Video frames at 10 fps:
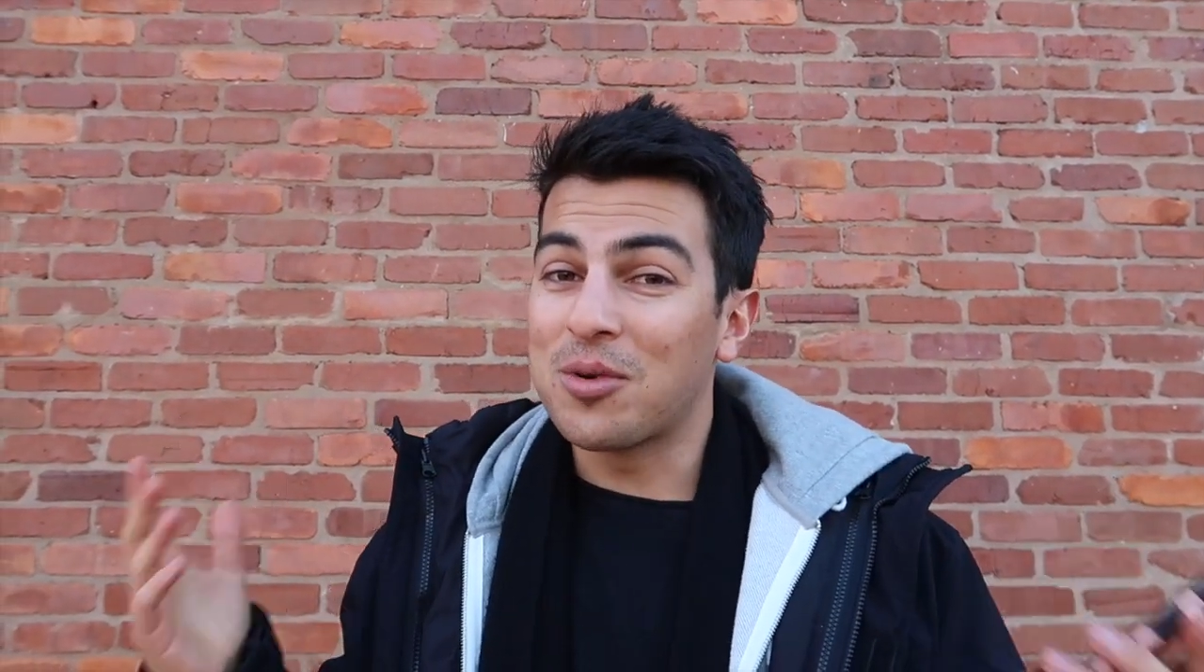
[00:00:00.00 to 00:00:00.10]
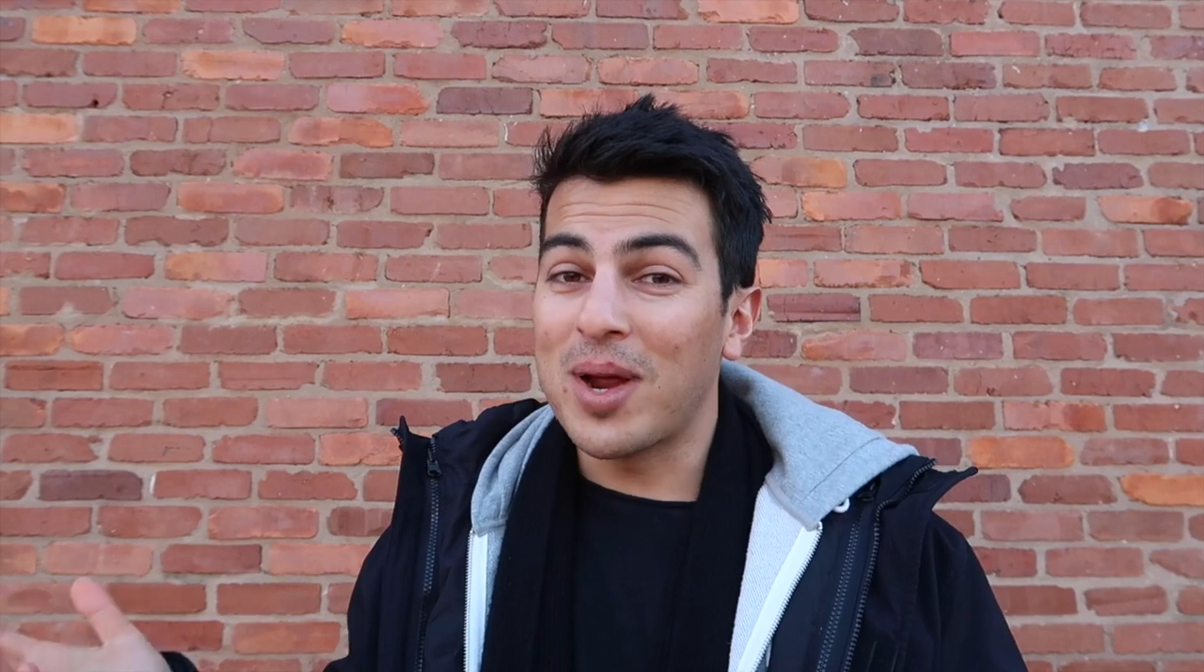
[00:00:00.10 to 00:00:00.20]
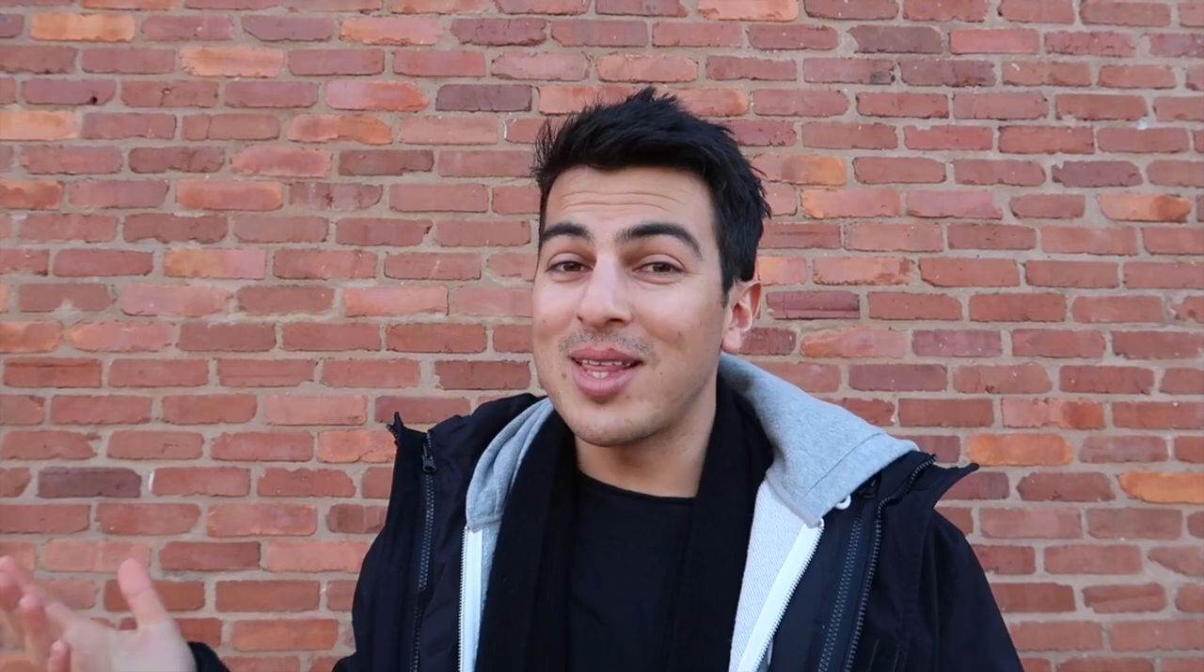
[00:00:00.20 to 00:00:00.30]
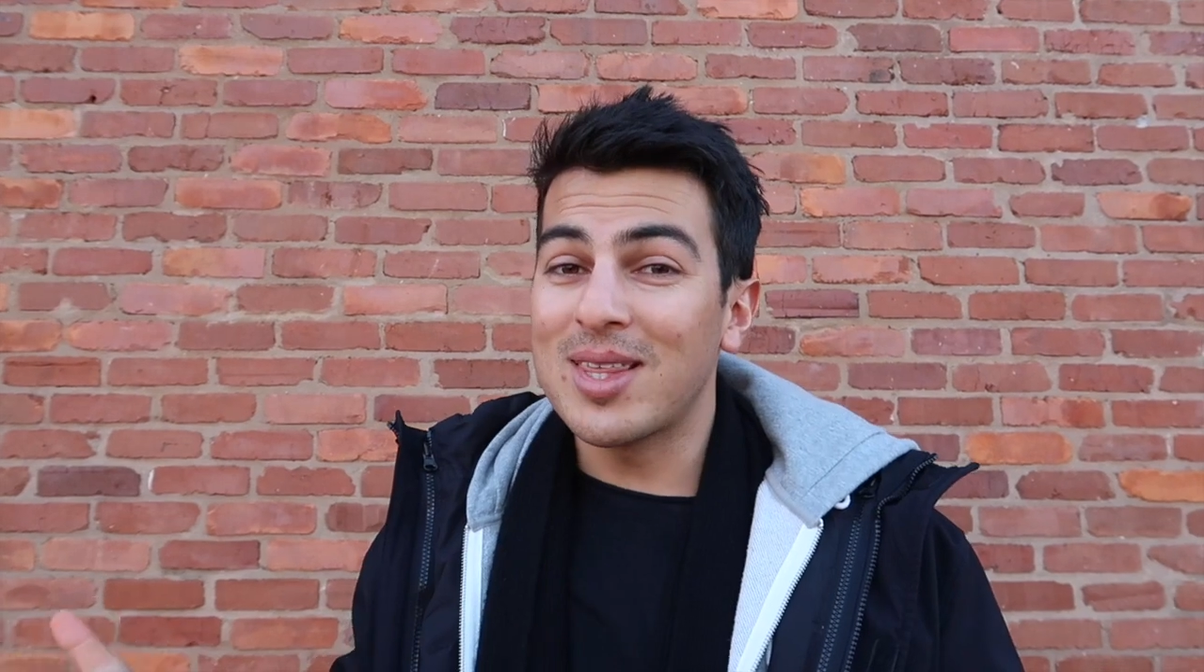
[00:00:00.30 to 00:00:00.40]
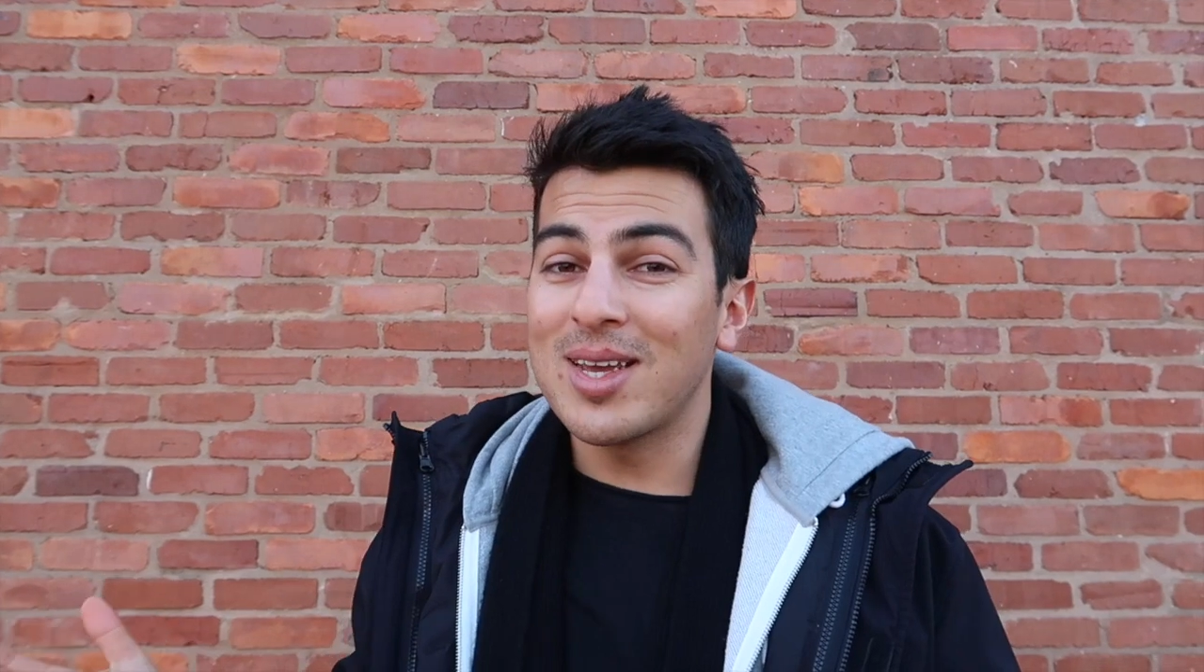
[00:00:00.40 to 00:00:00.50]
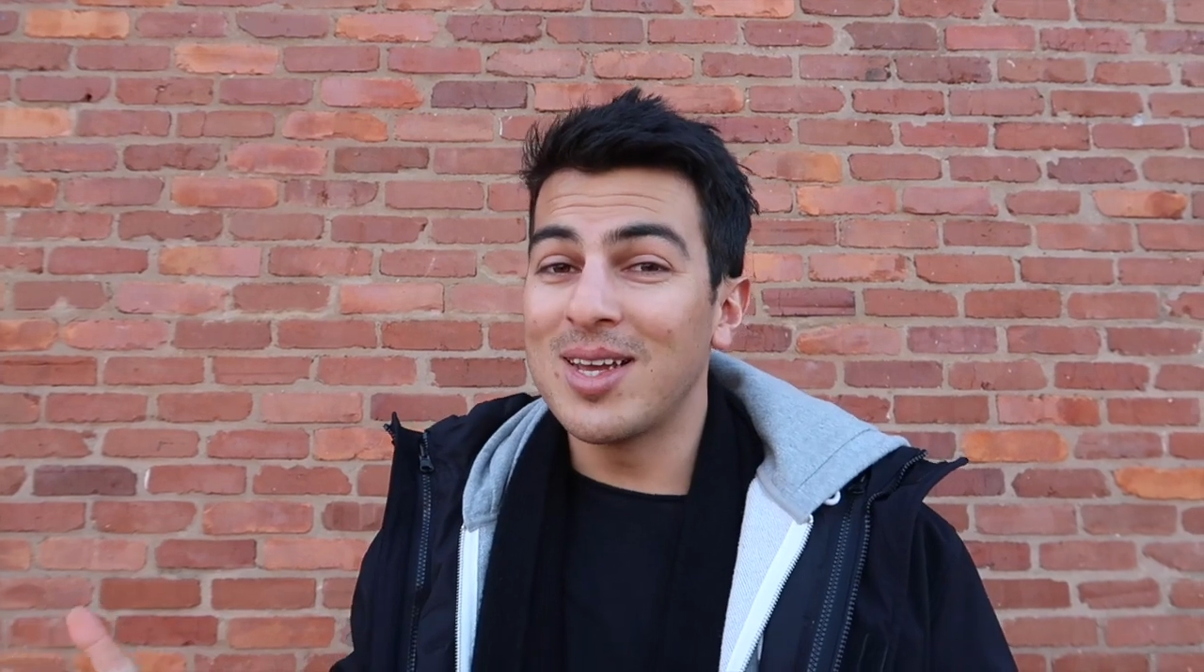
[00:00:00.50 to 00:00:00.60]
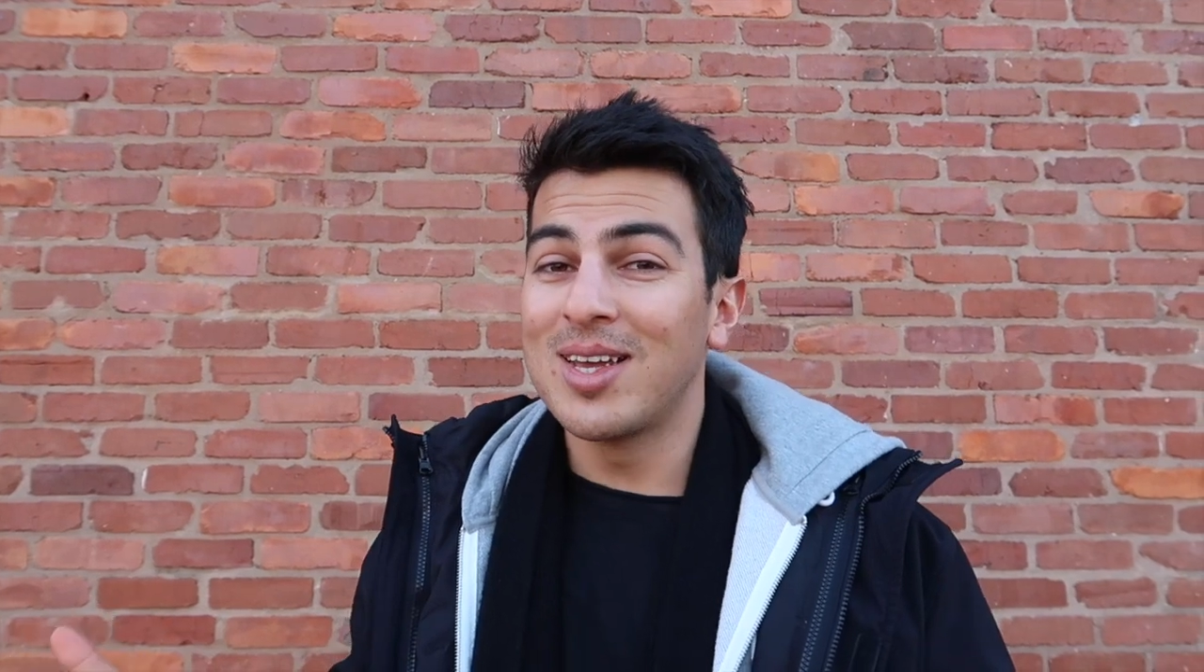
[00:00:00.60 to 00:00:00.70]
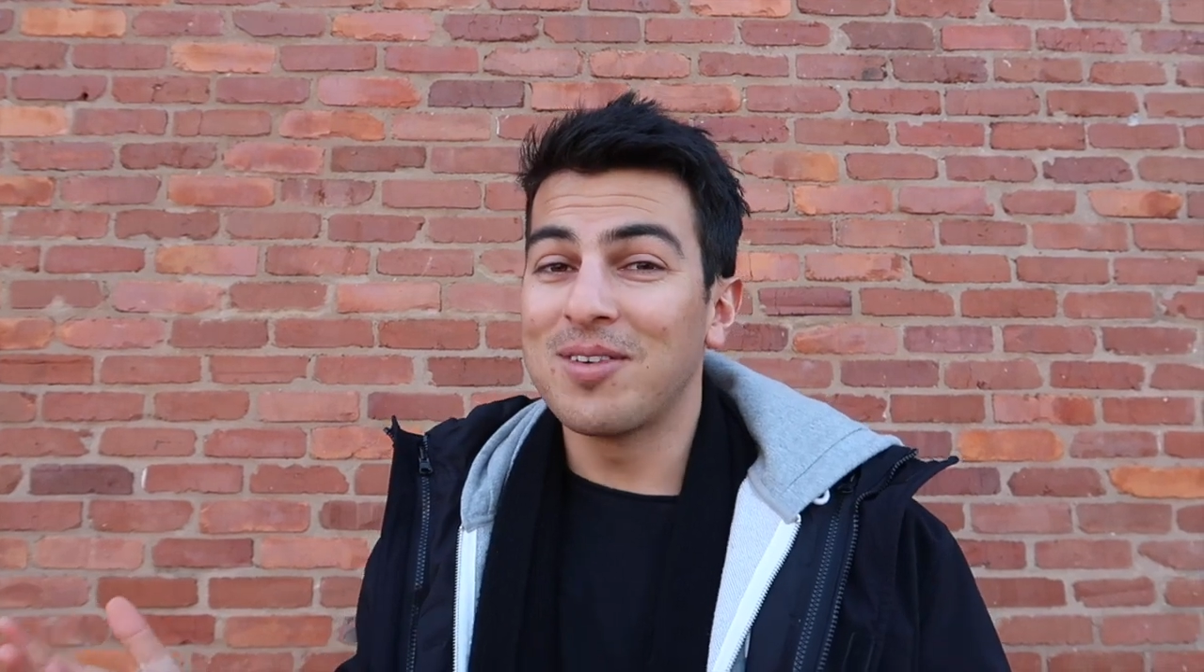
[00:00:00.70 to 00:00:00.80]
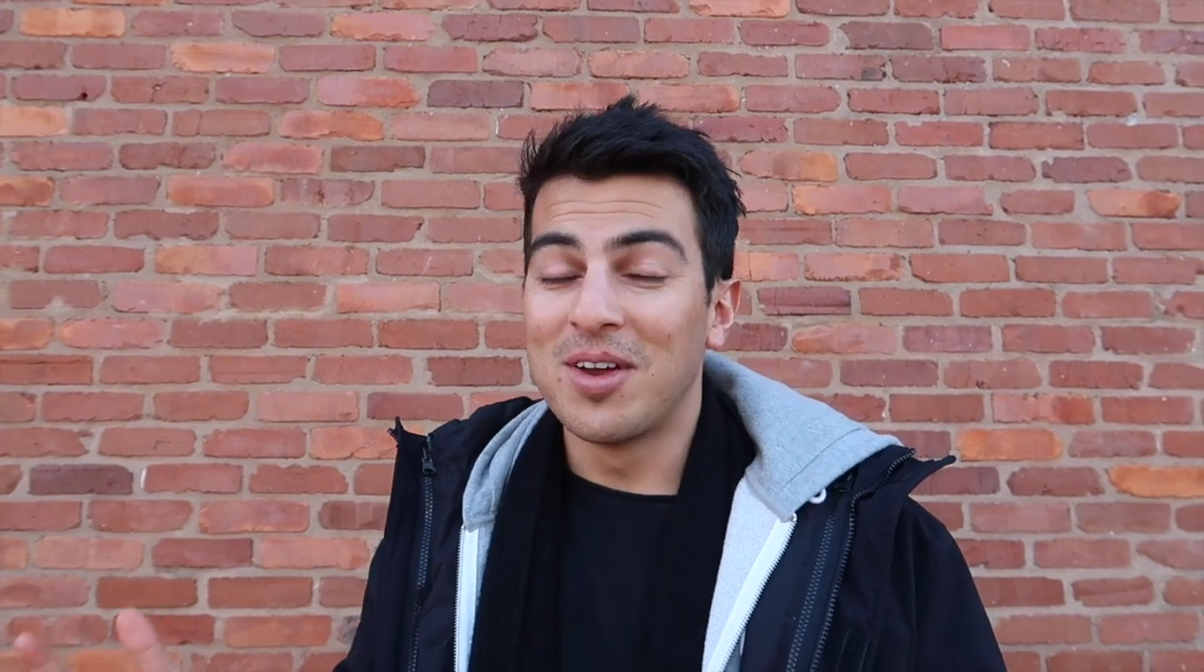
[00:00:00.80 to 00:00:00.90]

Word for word: great thing